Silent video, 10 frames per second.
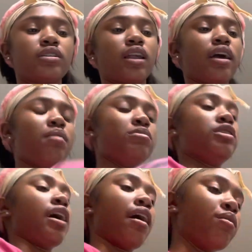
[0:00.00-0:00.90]
Like I'm
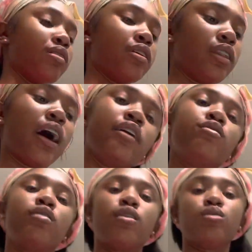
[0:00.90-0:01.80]
showering, like,
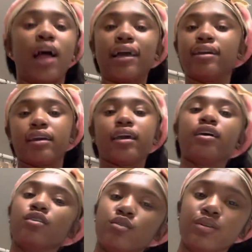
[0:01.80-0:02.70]
you know, light a
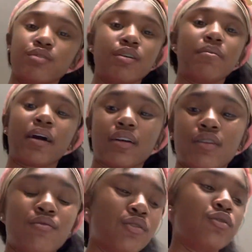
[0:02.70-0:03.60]
candle when you get back in
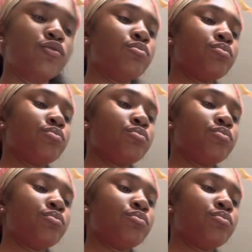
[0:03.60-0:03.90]
the room.